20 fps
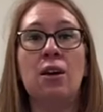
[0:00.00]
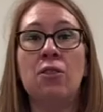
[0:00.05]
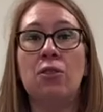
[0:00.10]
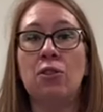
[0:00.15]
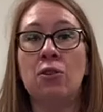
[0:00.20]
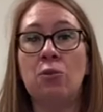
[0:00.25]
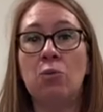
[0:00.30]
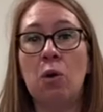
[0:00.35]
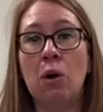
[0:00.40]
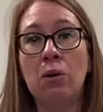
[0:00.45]

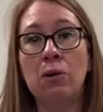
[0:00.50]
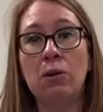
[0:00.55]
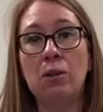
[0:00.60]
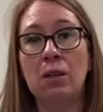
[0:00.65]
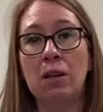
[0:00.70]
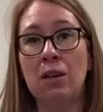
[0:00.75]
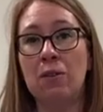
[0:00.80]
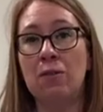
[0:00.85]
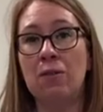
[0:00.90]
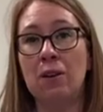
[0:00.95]
The role
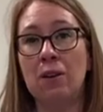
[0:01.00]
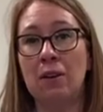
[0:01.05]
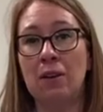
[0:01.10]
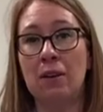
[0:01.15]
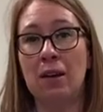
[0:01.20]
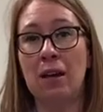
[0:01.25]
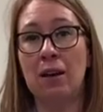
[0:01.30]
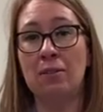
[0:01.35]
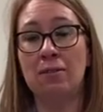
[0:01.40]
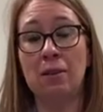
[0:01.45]
of
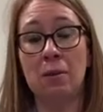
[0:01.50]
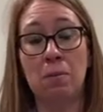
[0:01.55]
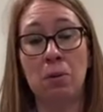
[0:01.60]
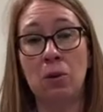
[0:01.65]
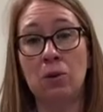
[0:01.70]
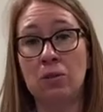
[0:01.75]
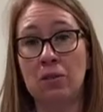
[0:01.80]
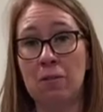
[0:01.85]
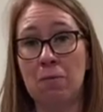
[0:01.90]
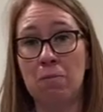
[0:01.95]
a
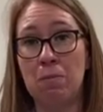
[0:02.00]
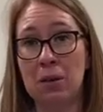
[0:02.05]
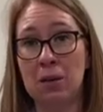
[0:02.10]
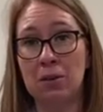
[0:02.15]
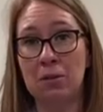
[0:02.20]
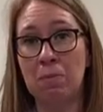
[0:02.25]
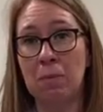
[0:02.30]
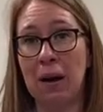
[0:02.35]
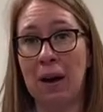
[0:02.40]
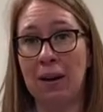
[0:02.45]
supportive
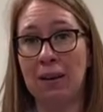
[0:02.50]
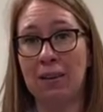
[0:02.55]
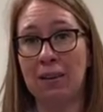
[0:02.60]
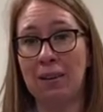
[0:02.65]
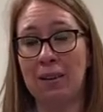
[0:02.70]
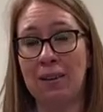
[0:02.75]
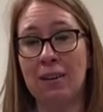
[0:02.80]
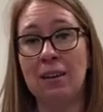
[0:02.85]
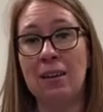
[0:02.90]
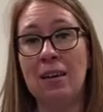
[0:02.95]
birth
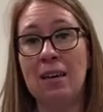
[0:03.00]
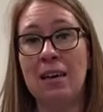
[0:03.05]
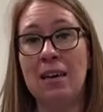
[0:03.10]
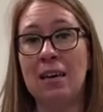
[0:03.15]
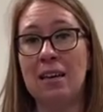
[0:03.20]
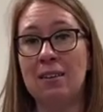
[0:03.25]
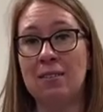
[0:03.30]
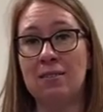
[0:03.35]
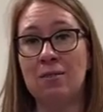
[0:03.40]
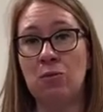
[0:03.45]
partner
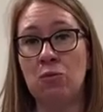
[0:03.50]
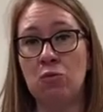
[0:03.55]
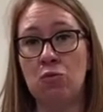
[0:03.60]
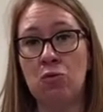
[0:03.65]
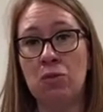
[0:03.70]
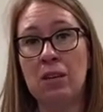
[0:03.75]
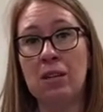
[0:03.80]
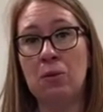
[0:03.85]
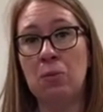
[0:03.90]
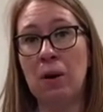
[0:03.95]
is
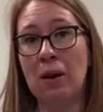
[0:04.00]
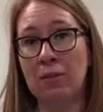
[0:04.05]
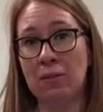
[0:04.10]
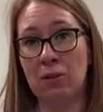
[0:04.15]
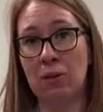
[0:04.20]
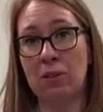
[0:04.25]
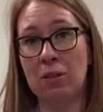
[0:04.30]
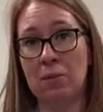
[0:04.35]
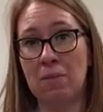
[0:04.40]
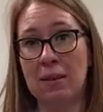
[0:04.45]
really well
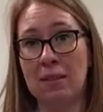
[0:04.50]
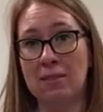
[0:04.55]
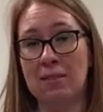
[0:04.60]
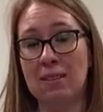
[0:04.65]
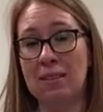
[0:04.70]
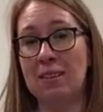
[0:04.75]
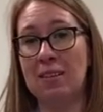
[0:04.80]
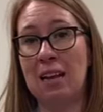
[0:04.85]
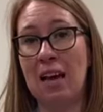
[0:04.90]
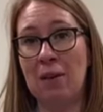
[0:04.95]

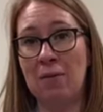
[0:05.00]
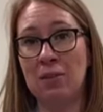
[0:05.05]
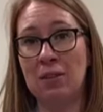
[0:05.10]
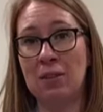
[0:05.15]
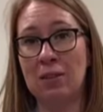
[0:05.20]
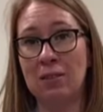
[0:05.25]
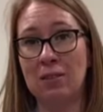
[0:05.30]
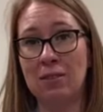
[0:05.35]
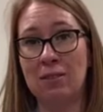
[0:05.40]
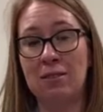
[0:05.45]
documented in
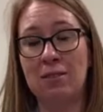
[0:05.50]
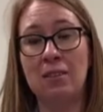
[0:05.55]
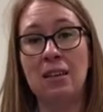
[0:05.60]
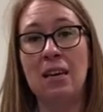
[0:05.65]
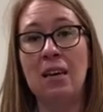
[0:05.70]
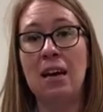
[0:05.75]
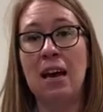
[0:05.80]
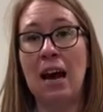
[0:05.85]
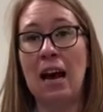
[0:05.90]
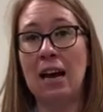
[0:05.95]
evidence
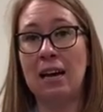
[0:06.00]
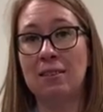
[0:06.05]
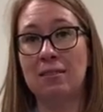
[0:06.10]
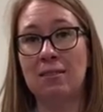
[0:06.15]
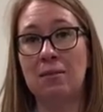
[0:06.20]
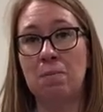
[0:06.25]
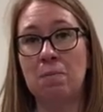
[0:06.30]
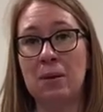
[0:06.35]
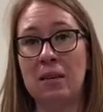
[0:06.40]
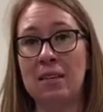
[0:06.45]

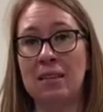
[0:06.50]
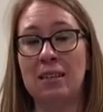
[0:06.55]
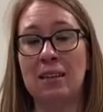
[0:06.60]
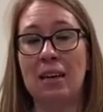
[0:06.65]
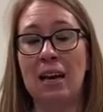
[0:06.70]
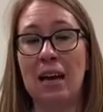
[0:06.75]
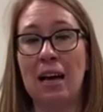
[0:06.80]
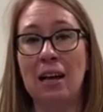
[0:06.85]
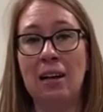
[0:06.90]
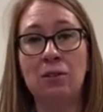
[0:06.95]
as
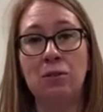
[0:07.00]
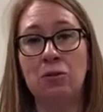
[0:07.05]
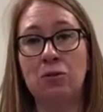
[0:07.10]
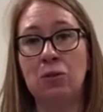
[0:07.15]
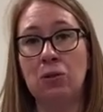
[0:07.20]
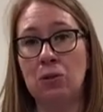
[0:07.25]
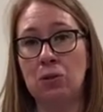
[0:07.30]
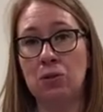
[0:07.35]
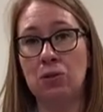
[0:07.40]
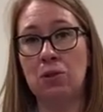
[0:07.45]
being
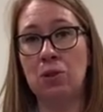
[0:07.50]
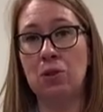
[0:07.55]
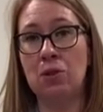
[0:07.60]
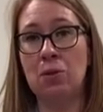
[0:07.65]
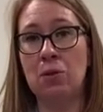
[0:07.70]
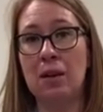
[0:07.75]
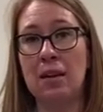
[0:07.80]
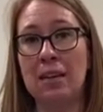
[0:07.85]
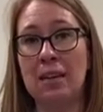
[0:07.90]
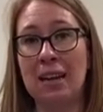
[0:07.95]
helpful
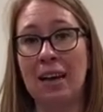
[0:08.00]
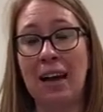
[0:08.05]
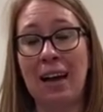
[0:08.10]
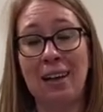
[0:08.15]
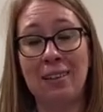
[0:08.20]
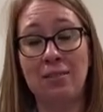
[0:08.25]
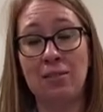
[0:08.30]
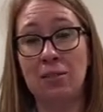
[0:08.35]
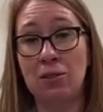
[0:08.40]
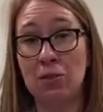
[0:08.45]
to
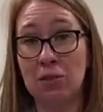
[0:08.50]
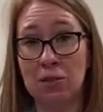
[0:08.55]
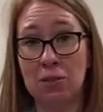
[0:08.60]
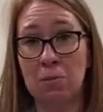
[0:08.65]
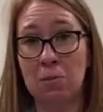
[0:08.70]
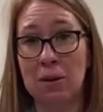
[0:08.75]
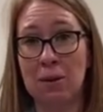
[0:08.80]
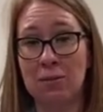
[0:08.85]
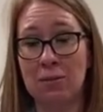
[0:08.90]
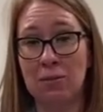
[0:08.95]
enhance your
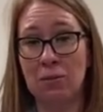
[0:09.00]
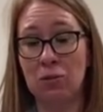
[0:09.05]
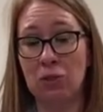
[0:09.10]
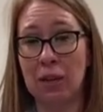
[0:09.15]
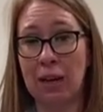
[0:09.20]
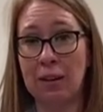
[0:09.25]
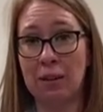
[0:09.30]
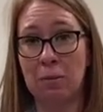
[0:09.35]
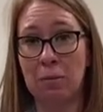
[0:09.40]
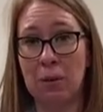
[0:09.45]
experience of
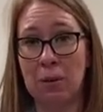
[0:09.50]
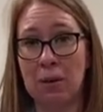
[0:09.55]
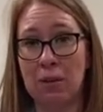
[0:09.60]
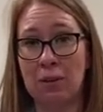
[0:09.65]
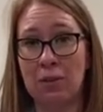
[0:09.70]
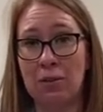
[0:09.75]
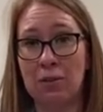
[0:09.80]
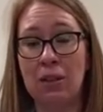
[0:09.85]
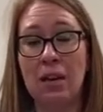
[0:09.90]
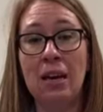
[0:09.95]
childbirth,
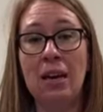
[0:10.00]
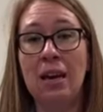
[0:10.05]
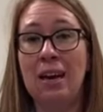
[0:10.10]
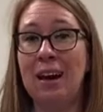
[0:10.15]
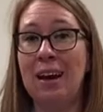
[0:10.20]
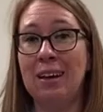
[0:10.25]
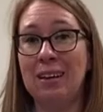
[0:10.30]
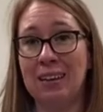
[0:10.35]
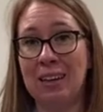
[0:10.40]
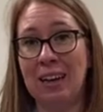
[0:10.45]

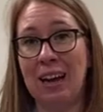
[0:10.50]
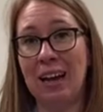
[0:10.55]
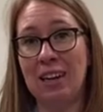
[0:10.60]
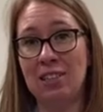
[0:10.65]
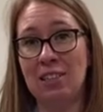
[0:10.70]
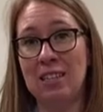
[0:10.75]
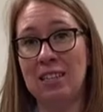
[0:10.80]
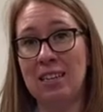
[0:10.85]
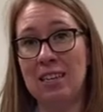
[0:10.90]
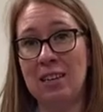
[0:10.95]
and can
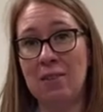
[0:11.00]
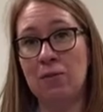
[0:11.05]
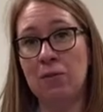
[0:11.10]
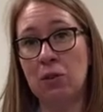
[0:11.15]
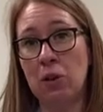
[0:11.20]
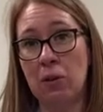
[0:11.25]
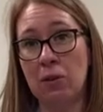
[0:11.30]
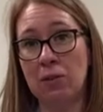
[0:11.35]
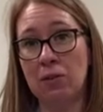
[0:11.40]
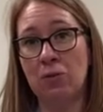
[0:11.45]
actually even
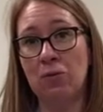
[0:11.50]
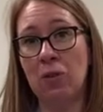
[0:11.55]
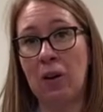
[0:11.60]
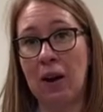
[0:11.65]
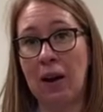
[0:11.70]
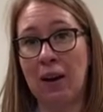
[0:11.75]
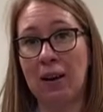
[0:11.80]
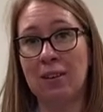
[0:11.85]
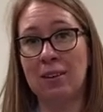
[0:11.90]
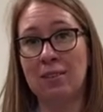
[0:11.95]
go as
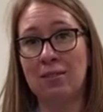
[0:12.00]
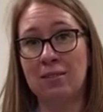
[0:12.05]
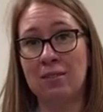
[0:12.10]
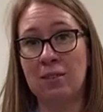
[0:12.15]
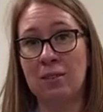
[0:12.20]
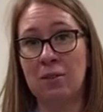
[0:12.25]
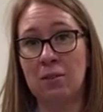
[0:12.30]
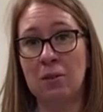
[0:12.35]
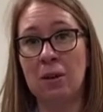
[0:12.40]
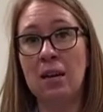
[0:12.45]
far as
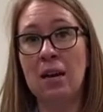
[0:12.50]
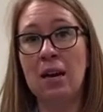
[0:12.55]
to